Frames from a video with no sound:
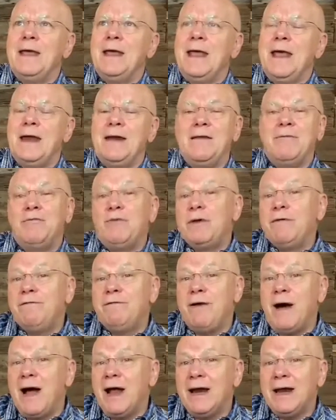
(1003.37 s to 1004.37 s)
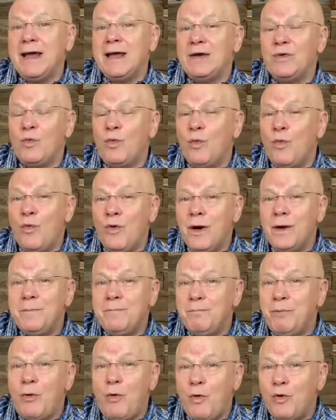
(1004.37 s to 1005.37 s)
And if we violate one
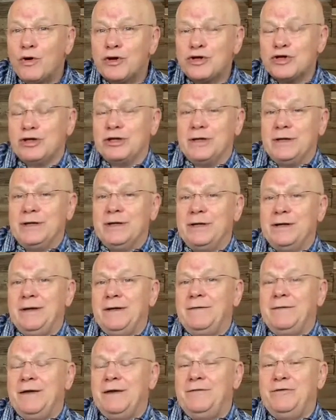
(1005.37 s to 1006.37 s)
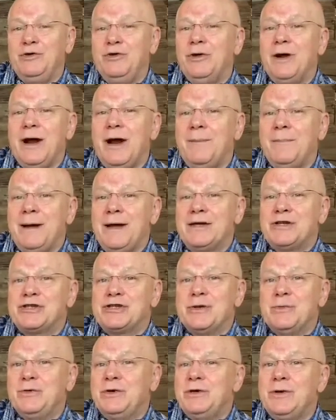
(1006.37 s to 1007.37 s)
portion, if you or I might
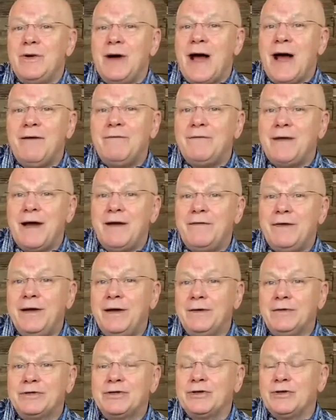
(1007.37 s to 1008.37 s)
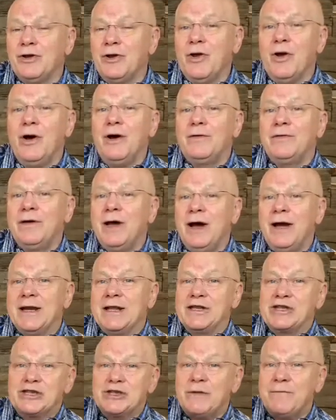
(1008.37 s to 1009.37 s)
say, well, you know, I've held to the law of God
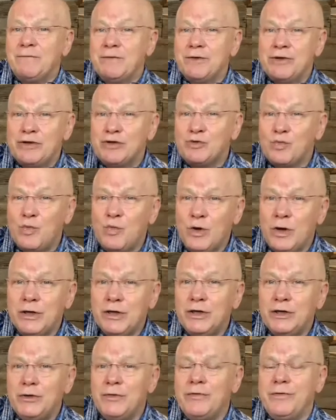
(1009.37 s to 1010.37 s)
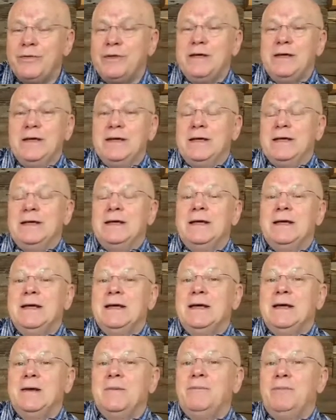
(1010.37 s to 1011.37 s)
except for this one little thing.
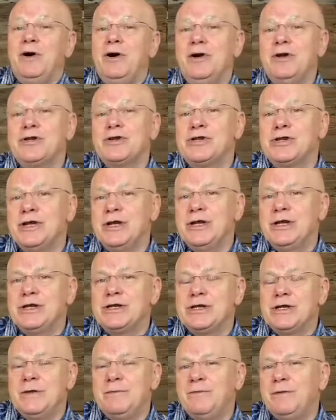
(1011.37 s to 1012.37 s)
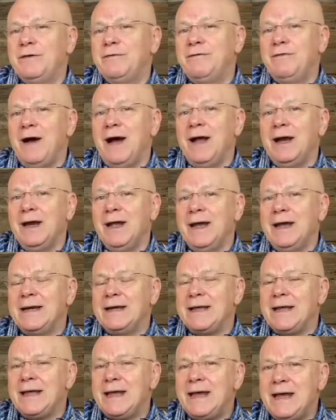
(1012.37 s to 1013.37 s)
Paul says if we
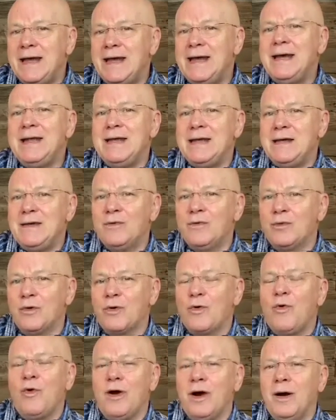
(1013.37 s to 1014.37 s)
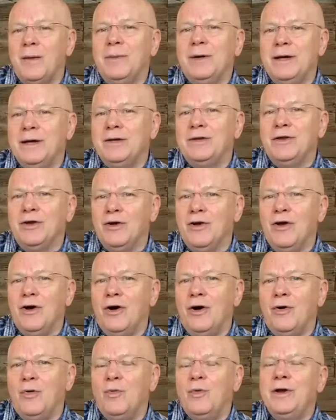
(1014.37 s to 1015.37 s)
violate any requirement in the
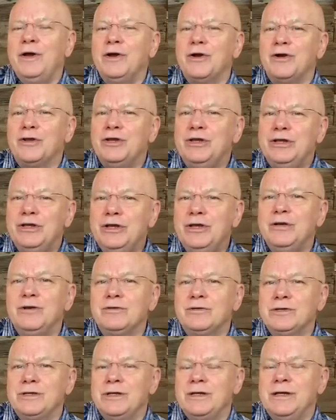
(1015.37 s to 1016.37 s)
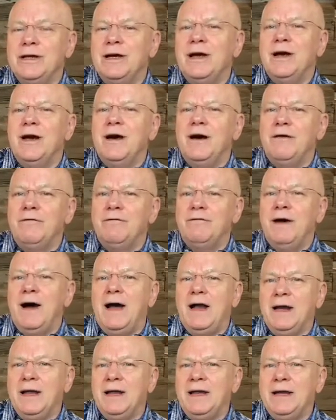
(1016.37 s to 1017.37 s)
law, we are guilty of
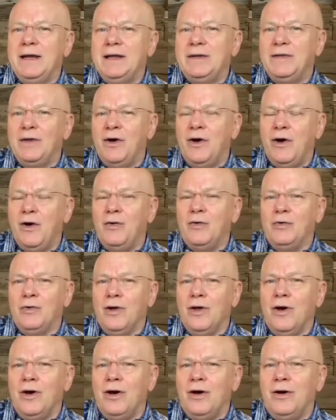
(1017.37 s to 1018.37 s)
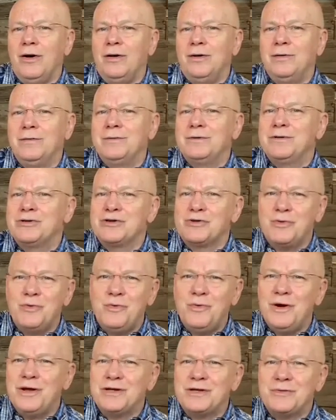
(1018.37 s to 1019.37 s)
violating the whole law.
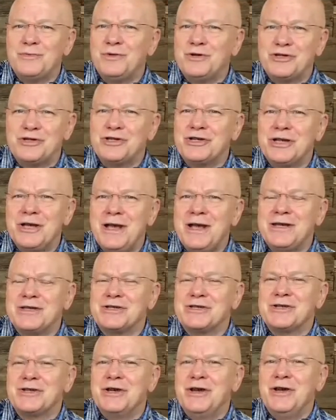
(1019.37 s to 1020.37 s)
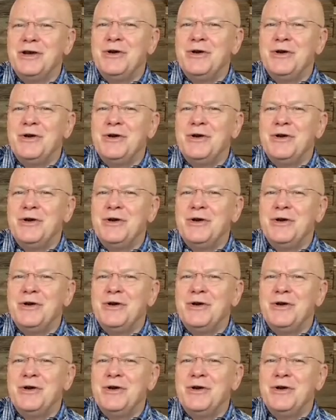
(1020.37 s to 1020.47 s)
So what's the case?